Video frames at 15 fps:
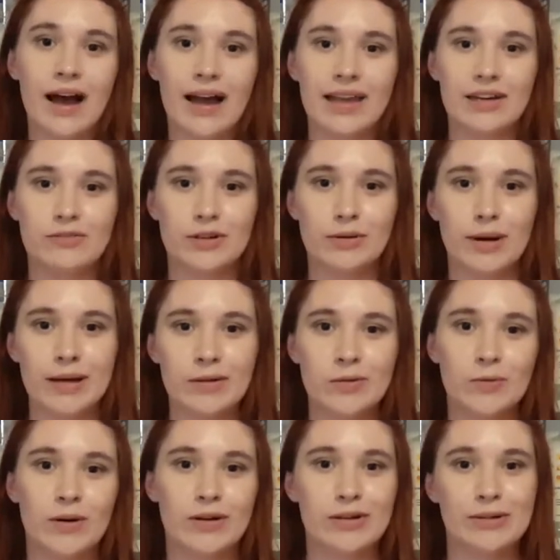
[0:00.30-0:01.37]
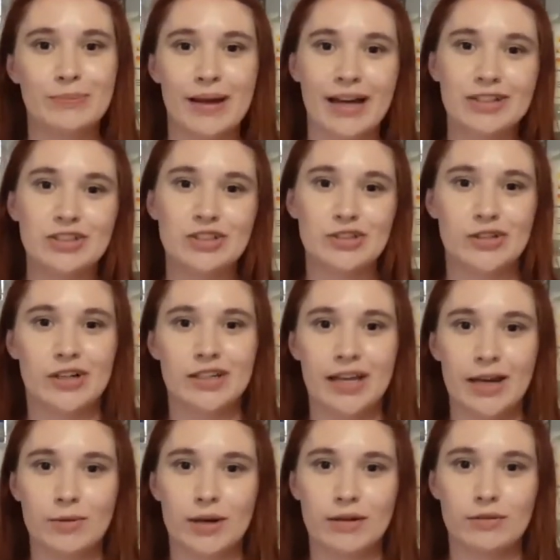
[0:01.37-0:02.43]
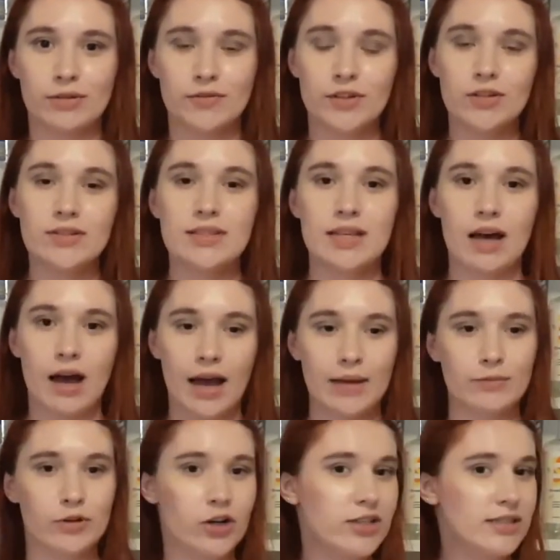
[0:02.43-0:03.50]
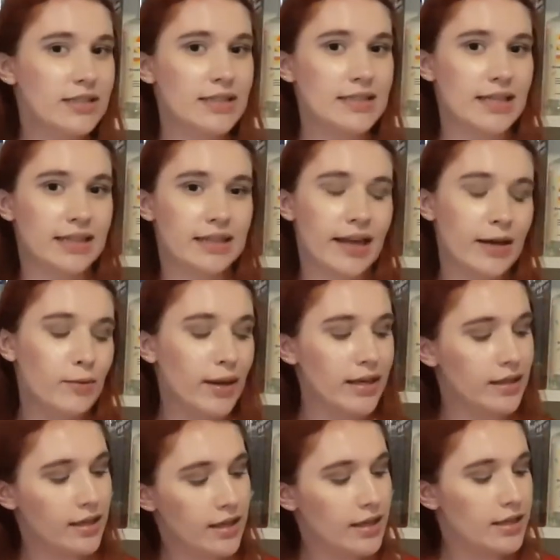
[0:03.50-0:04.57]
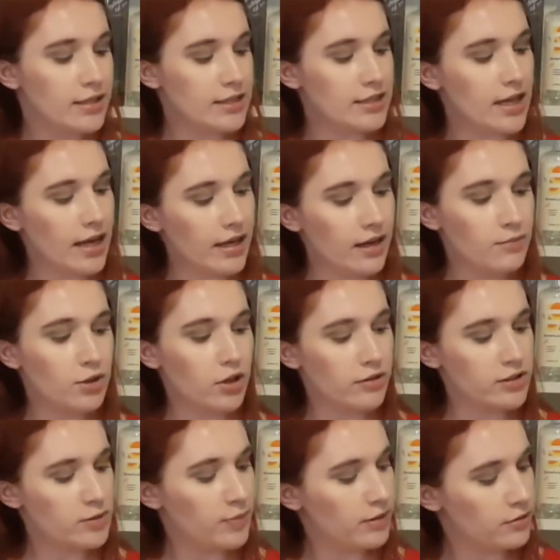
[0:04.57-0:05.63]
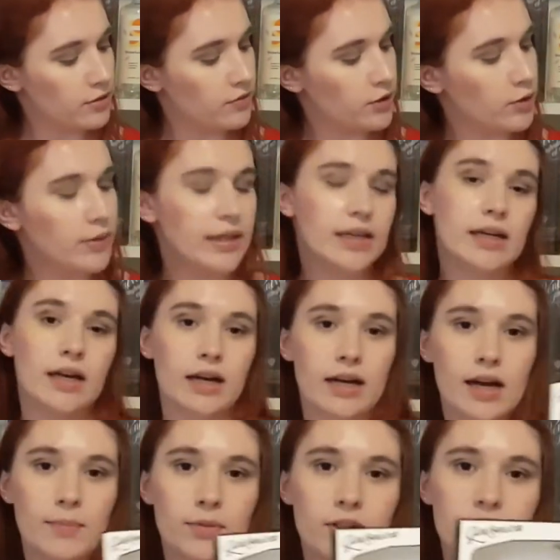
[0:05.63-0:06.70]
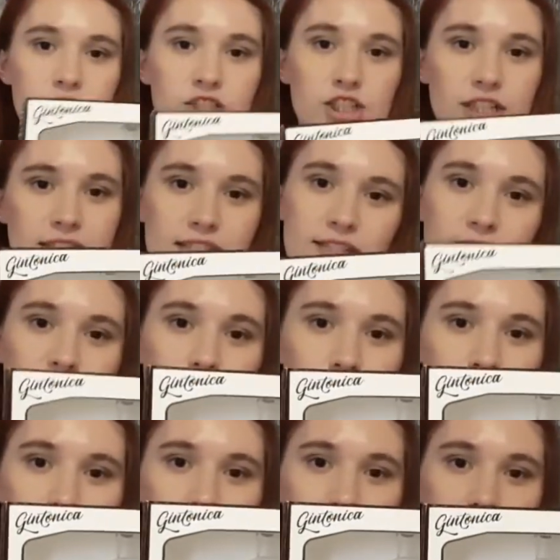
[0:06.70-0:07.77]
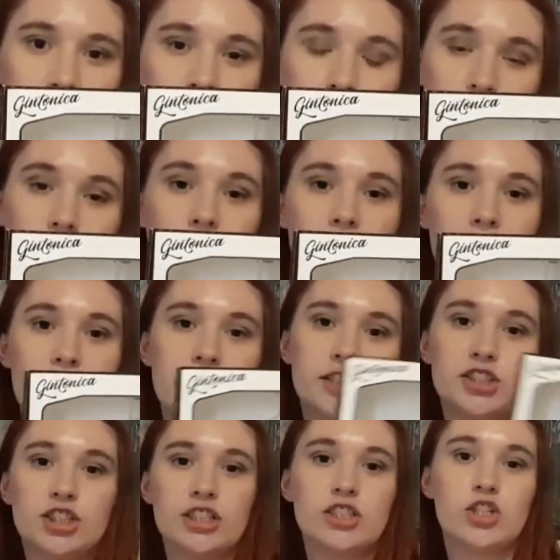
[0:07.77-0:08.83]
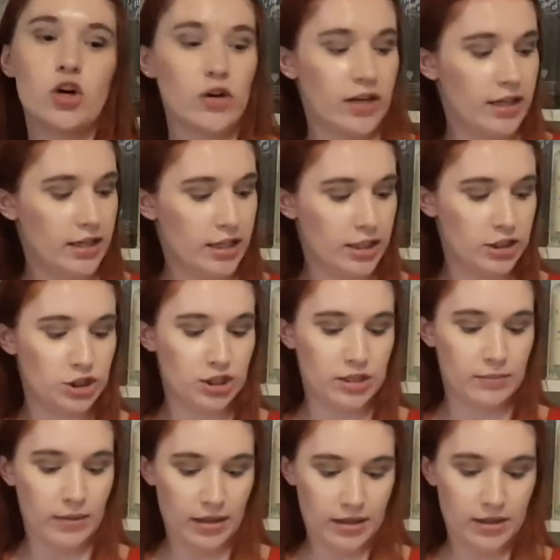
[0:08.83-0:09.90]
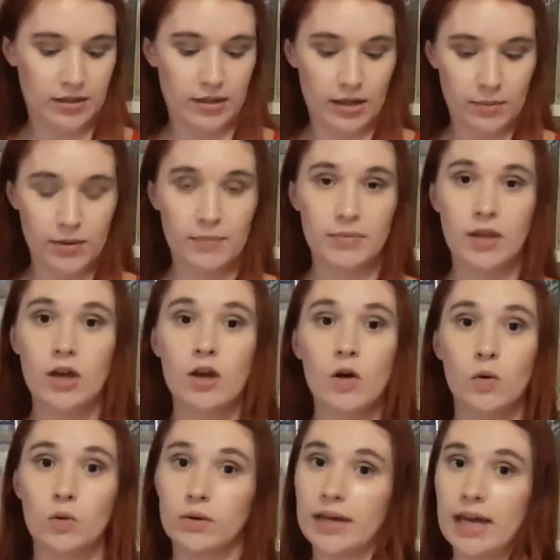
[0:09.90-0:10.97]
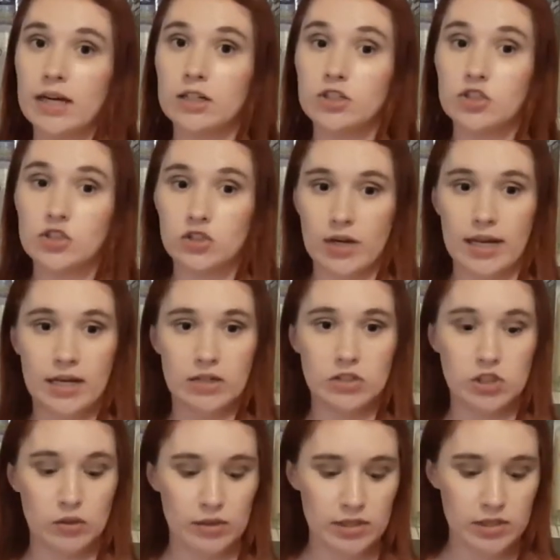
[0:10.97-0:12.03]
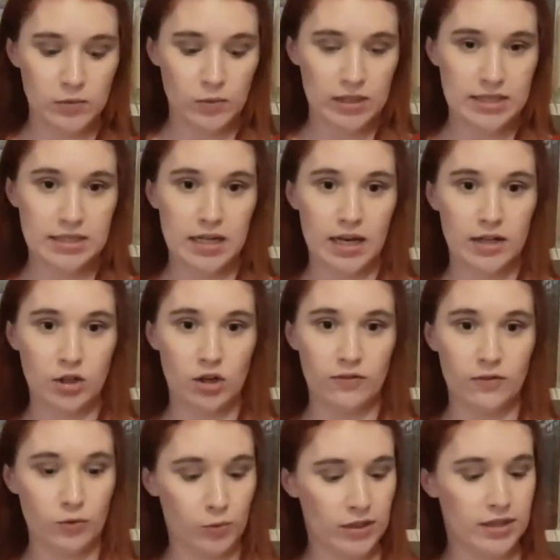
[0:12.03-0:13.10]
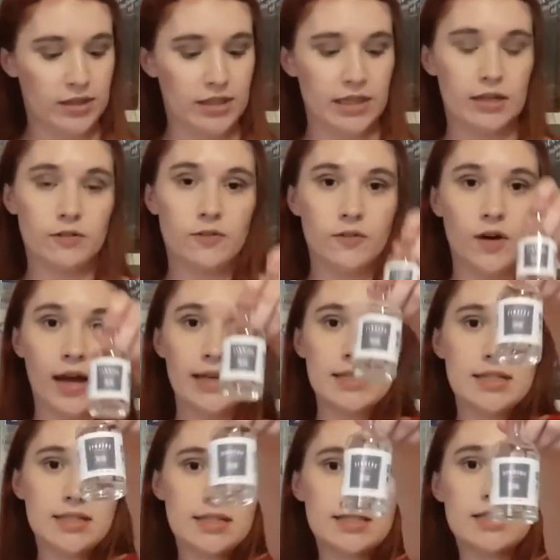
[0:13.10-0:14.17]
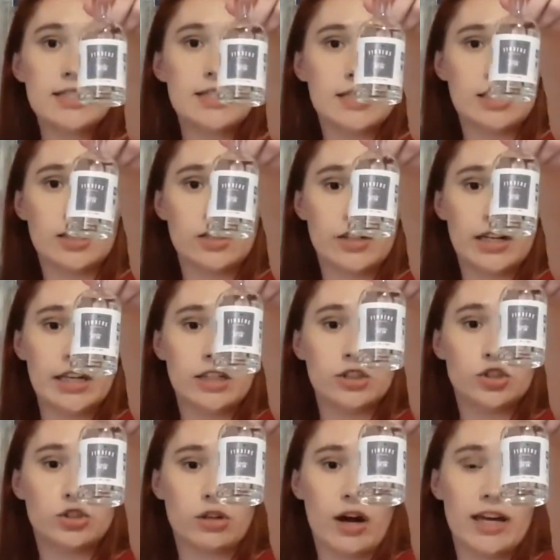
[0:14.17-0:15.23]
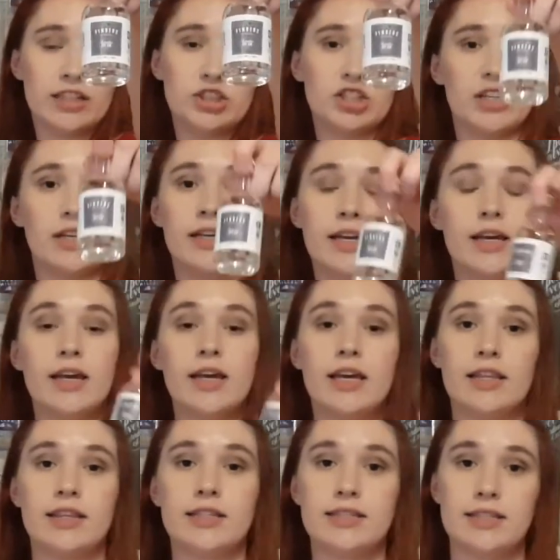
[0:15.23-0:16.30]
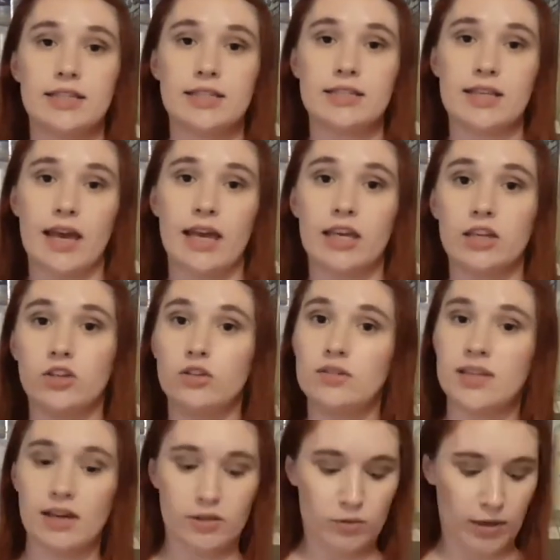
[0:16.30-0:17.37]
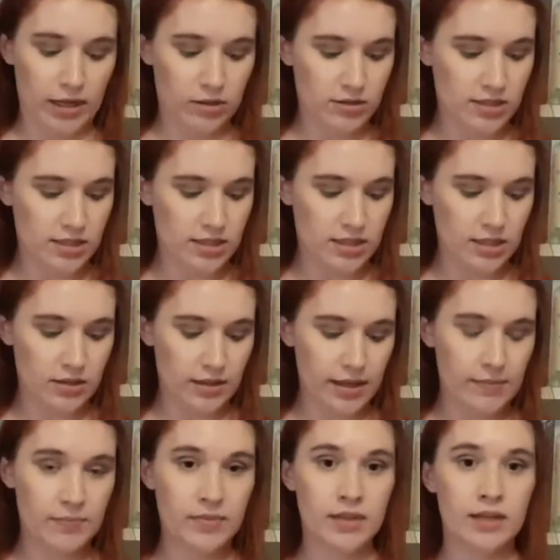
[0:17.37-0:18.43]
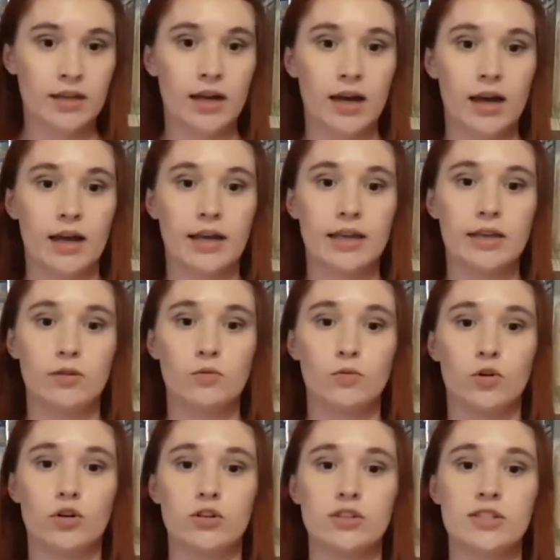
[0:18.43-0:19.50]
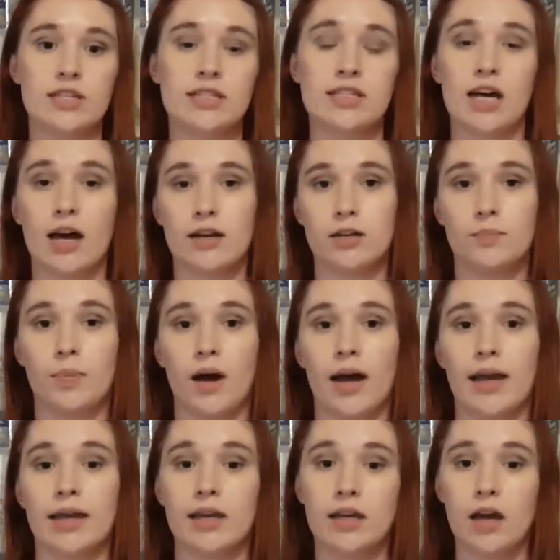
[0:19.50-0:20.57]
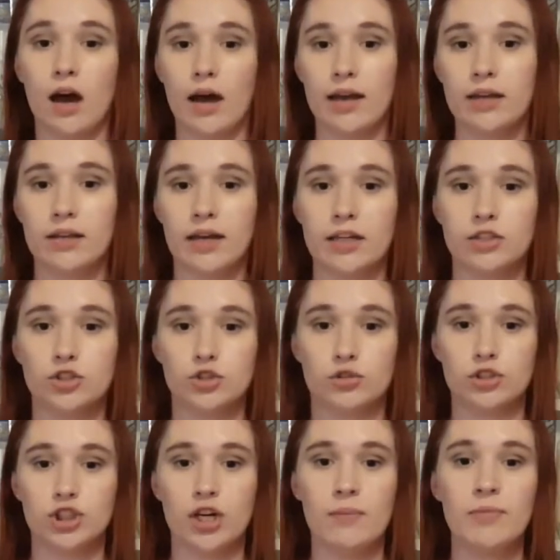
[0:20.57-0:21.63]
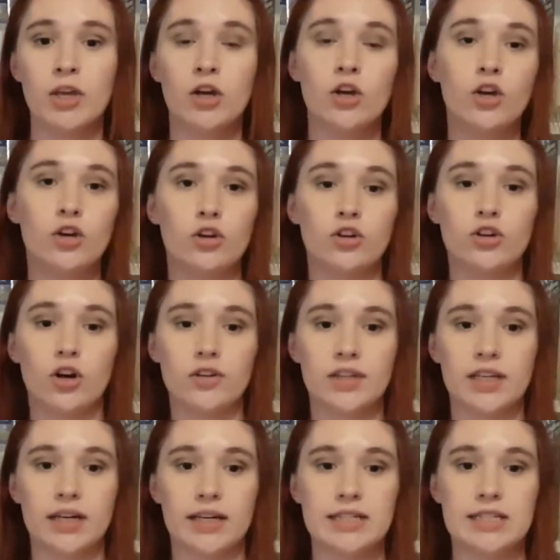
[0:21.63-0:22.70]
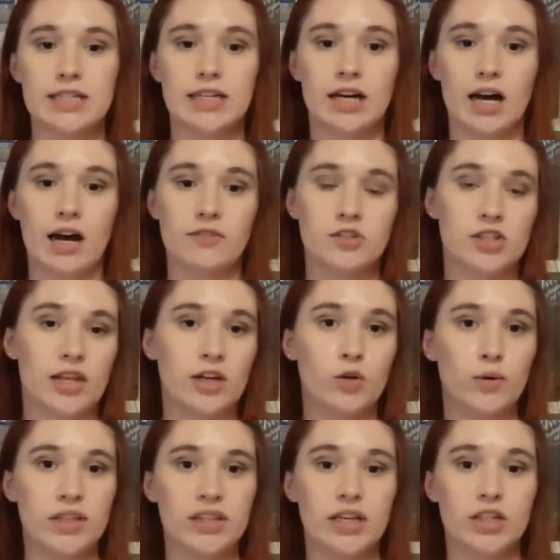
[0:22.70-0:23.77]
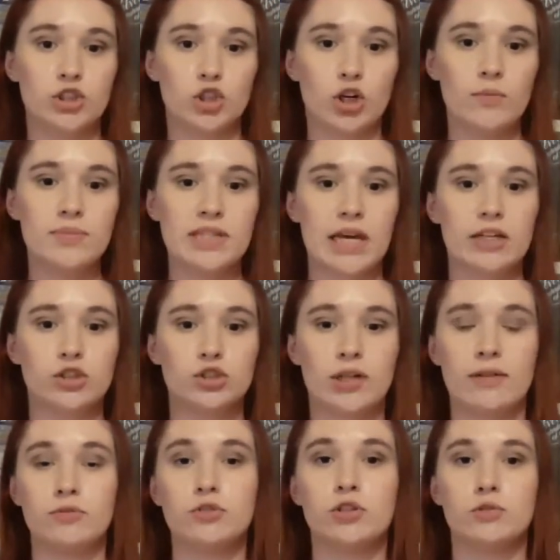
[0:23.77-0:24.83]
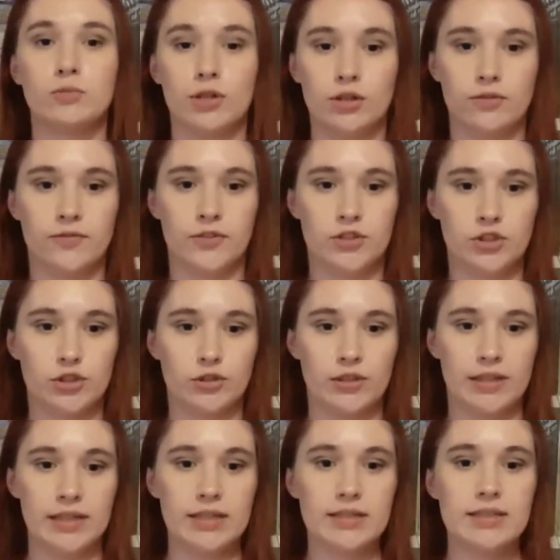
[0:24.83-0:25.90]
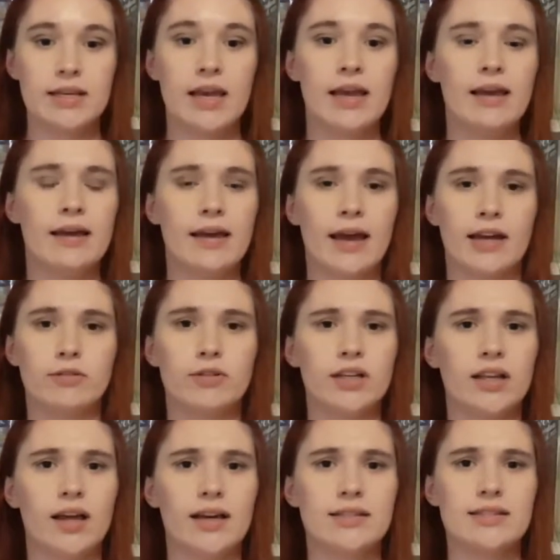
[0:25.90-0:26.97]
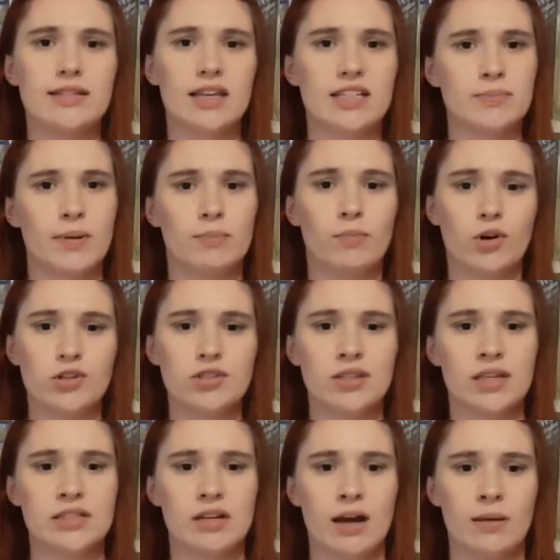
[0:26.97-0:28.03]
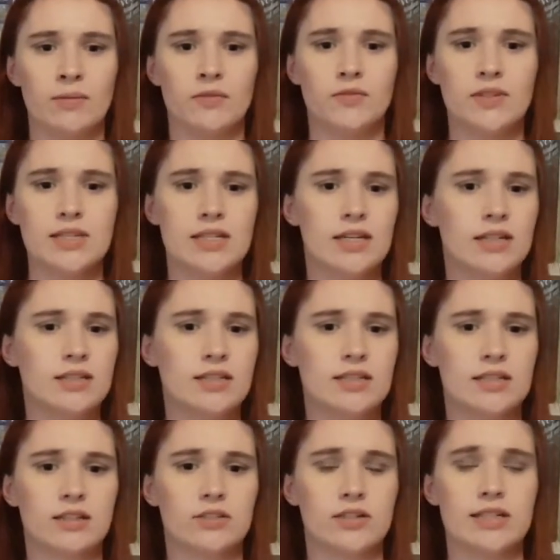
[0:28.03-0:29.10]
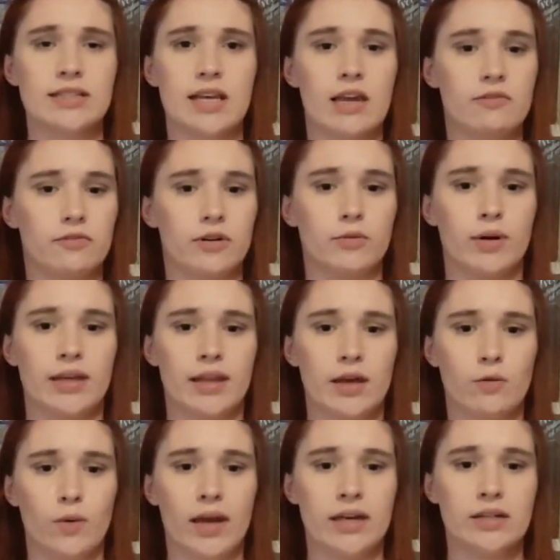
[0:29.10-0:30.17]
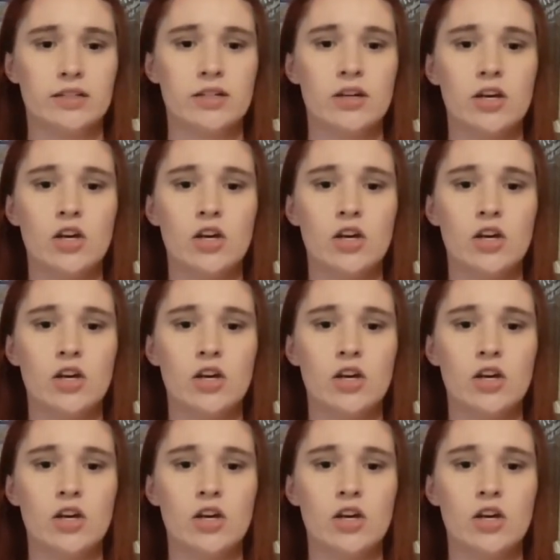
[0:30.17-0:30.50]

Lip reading: Hi everyone, welcome back to A Lightweight Reviews. I'm Rosie, said Lightweight. Today I'm going to be reviewing a couple of gins from the July Gintonica Gin a Month Club. We'll get straight into it. We're starting off with the Finest Distillery Dry Gin. This is a New South Wales distillery. It was started by Kyle and Georgia, who got the idea after they quit their jobs and travelled the world for 2 years and realised they spent most of their time visiting distilleries everywhere they went.